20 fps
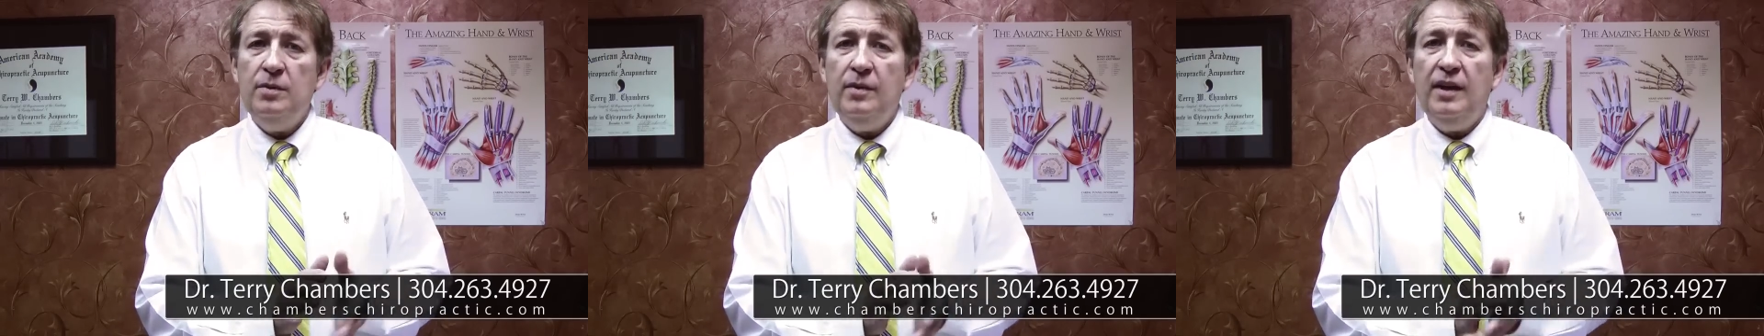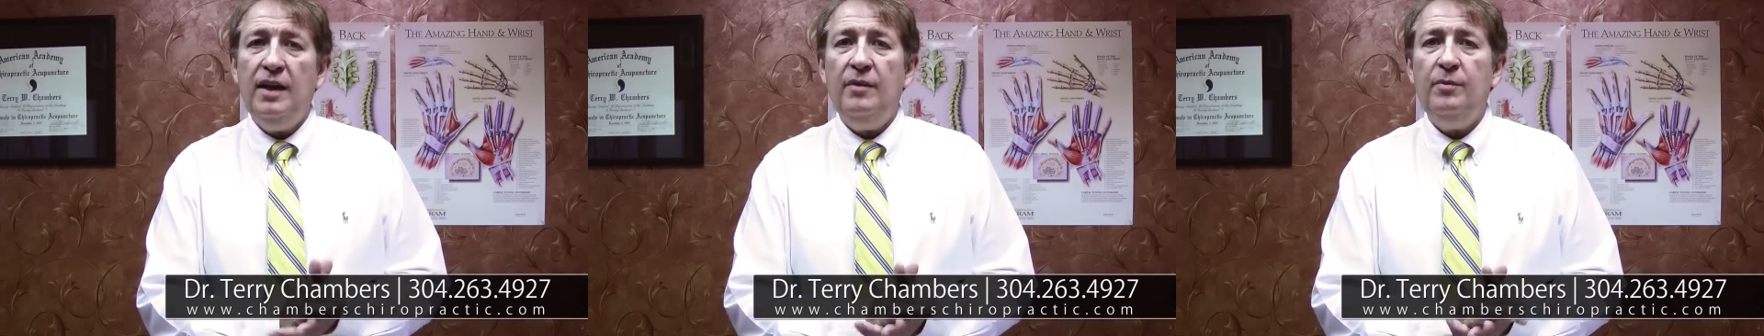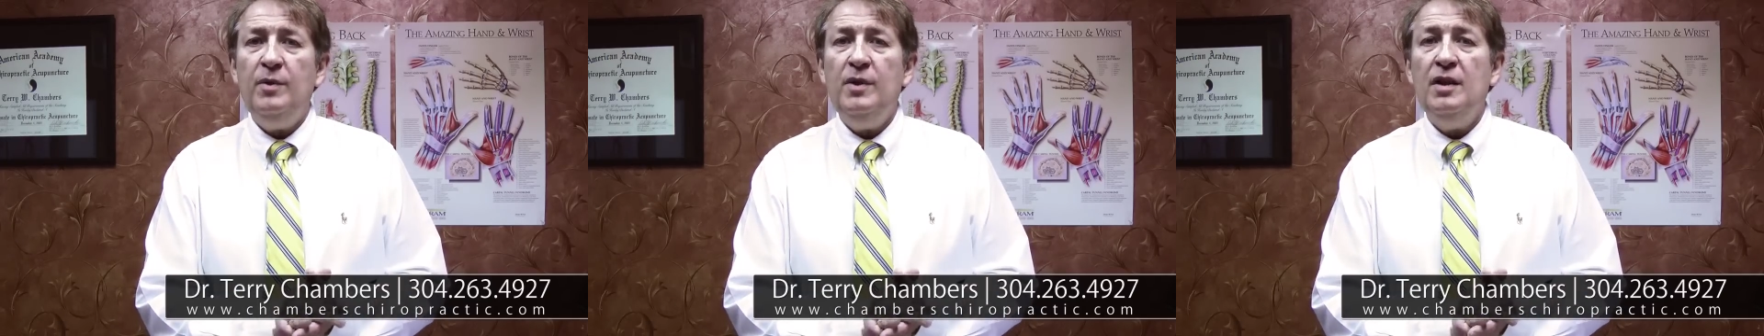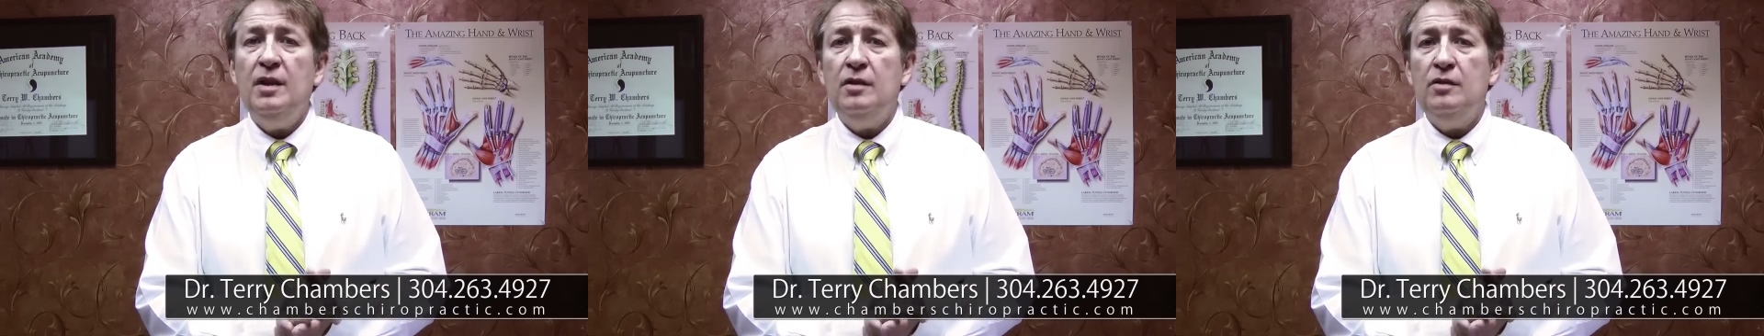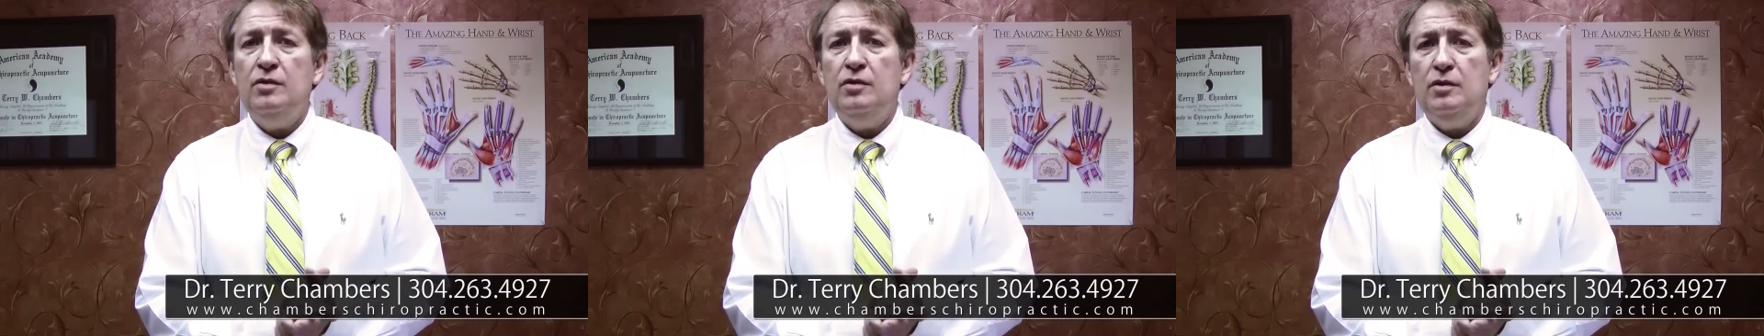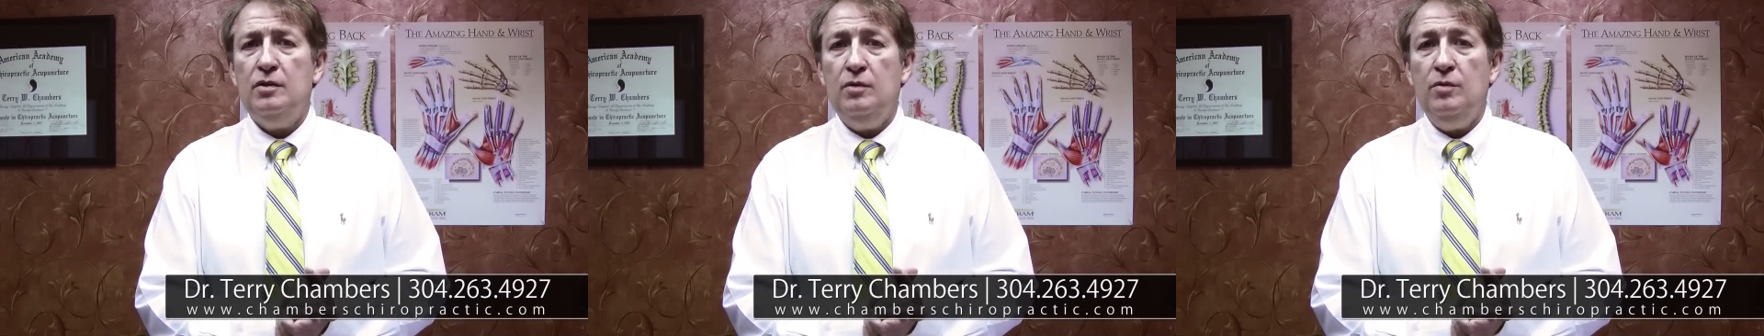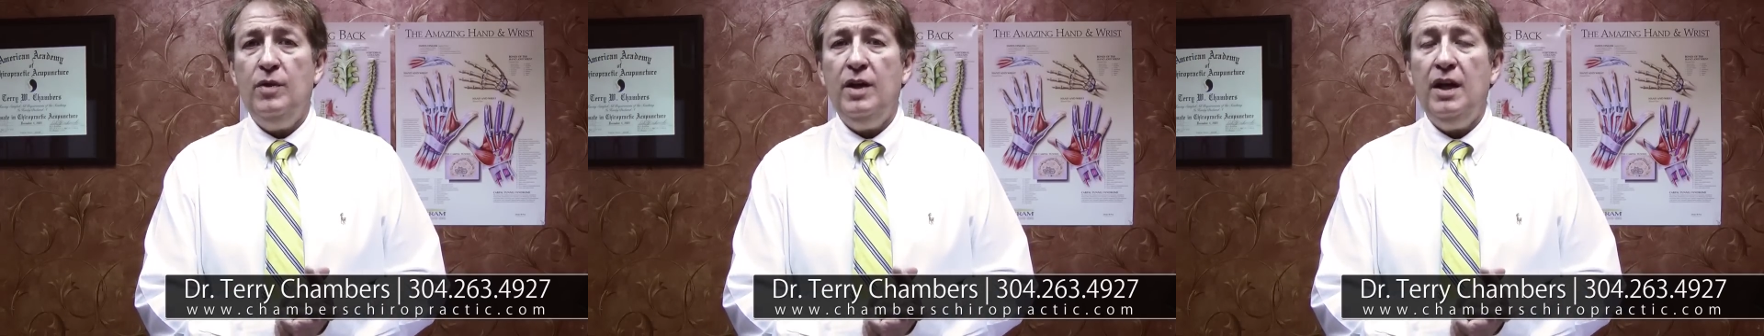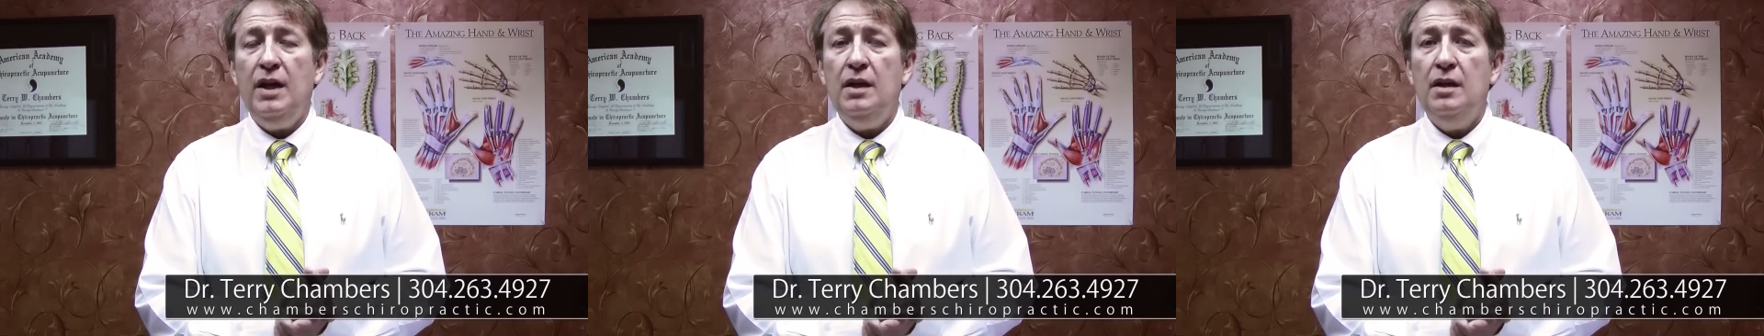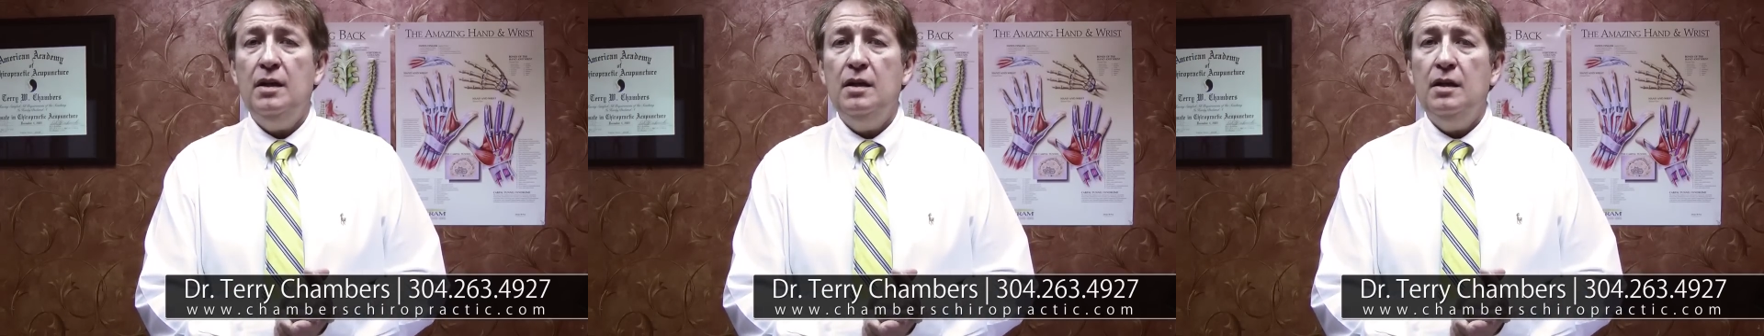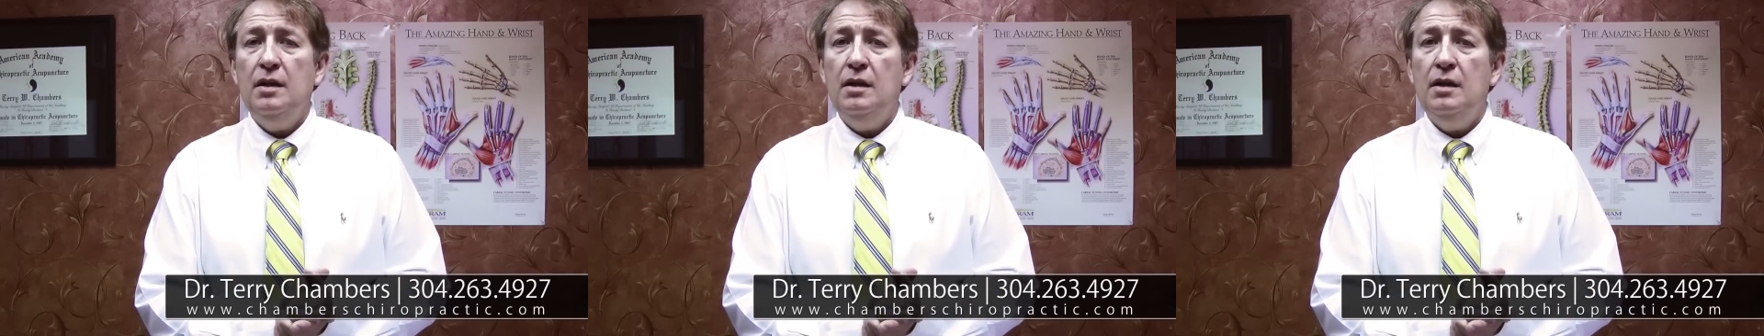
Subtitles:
but they have to be done a certain way.